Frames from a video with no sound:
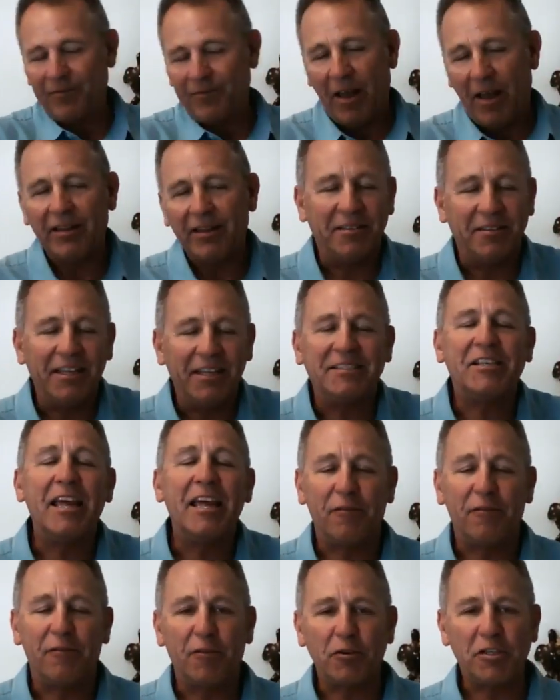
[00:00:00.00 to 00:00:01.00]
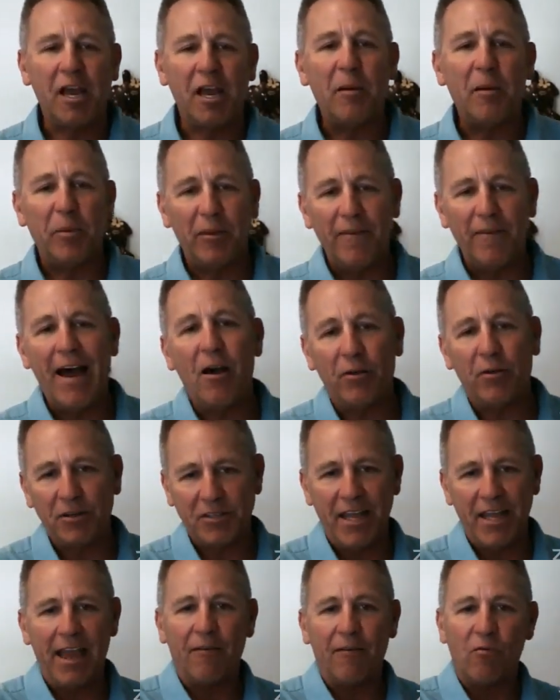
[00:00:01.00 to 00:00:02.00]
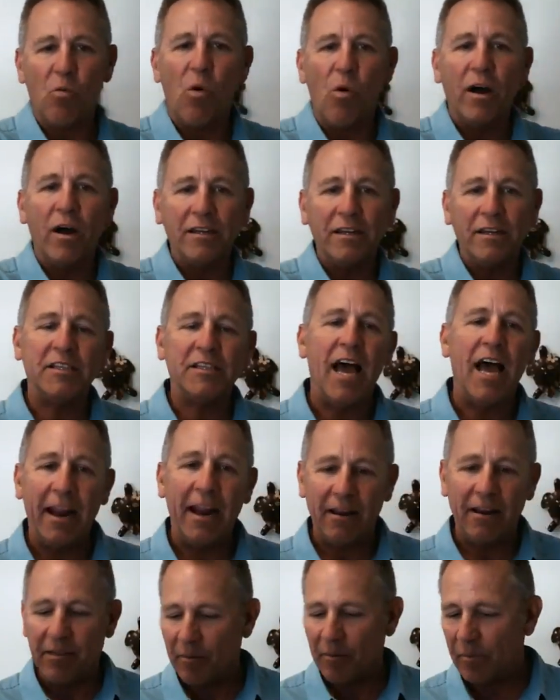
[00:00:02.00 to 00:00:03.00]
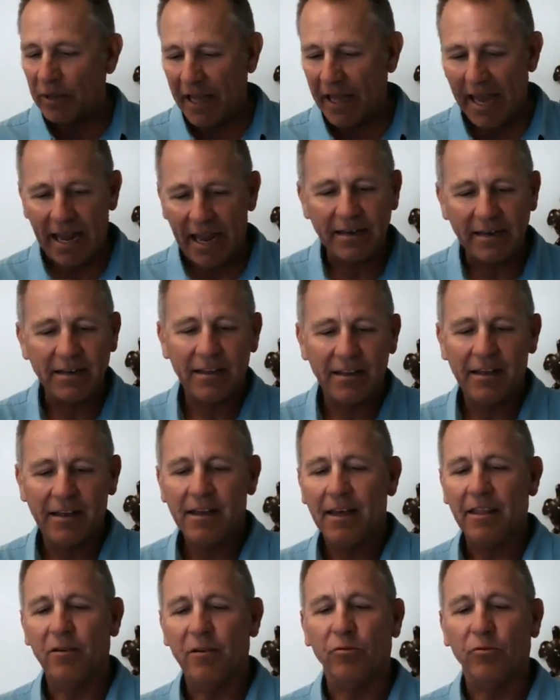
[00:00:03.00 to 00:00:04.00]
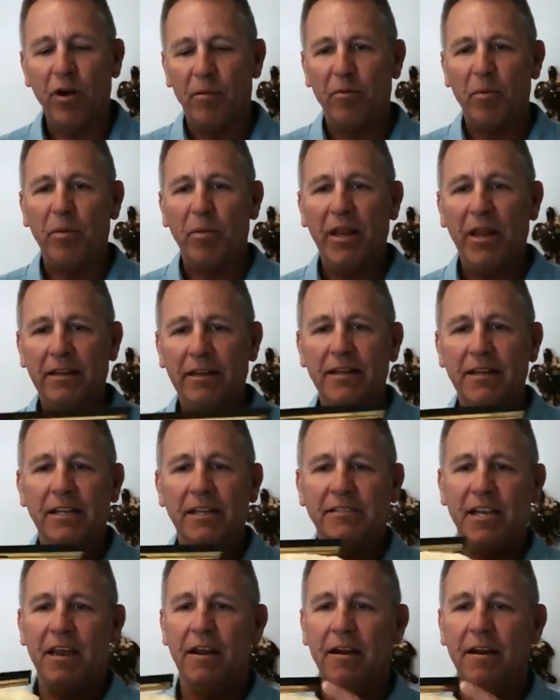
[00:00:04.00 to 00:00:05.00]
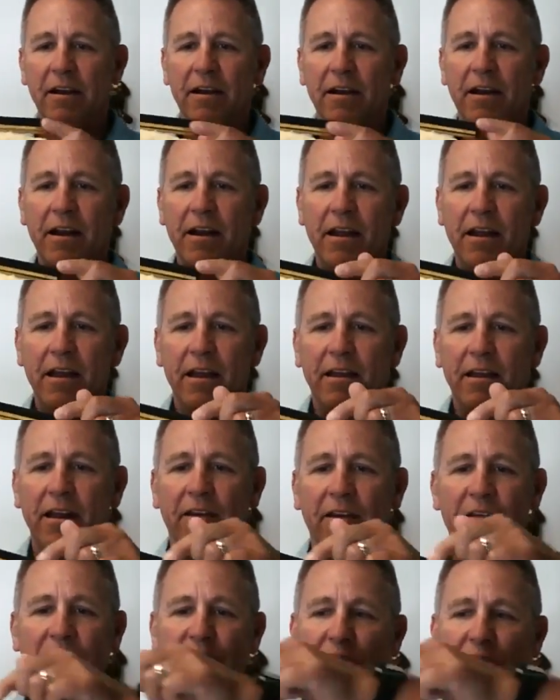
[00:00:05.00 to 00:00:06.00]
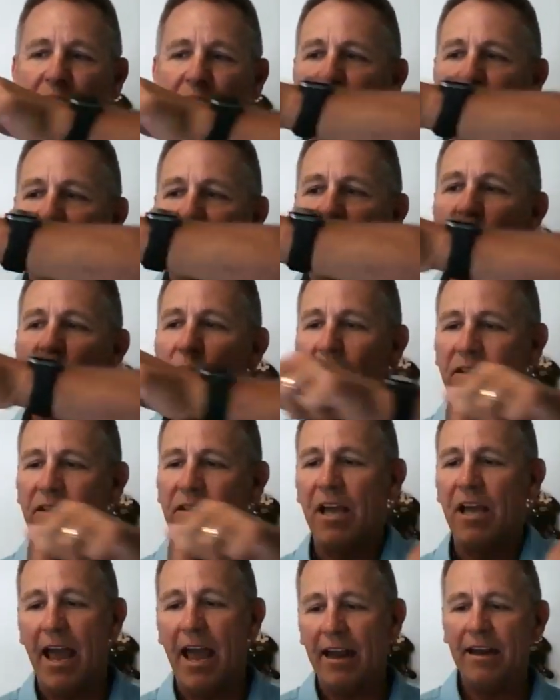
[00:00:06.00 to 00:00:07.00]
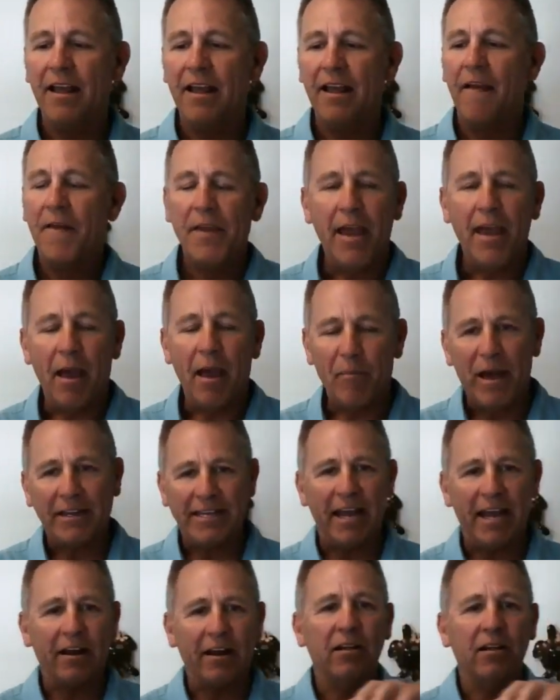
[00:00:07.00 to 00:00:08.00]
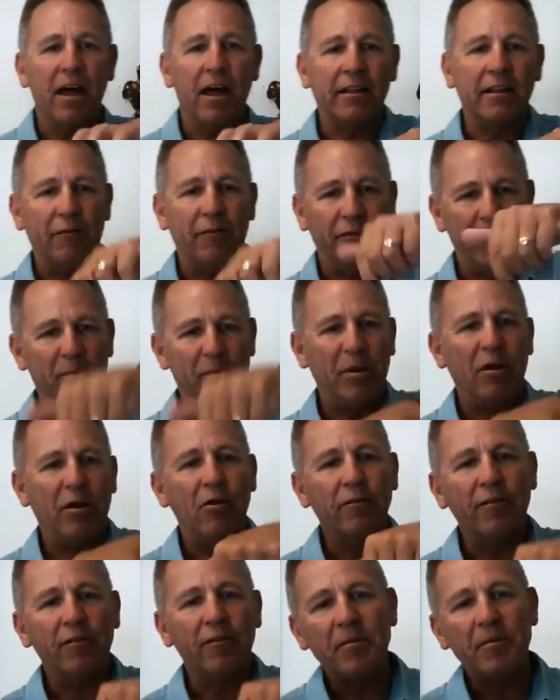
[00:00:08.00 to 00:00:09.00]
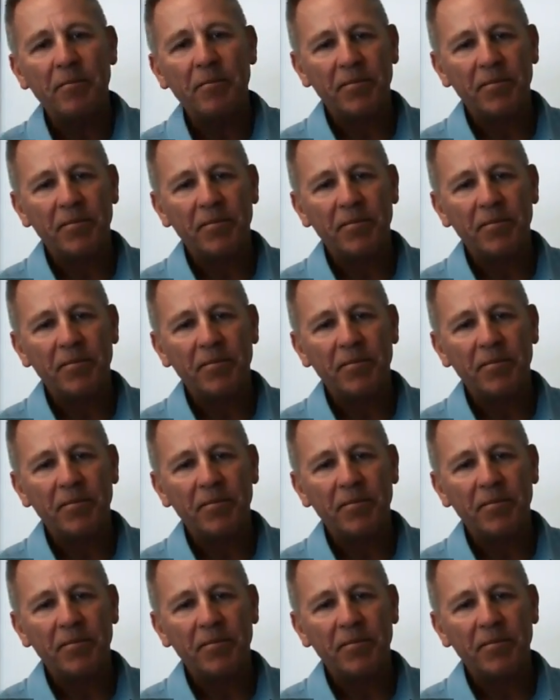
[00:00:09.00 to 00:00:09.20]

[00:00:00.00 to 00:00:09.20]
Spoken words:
Let's say the first couple of hours, they have one side of the blade, the rubber blade that's here. They're just using one side. At about 10 o'clock, they flip it over.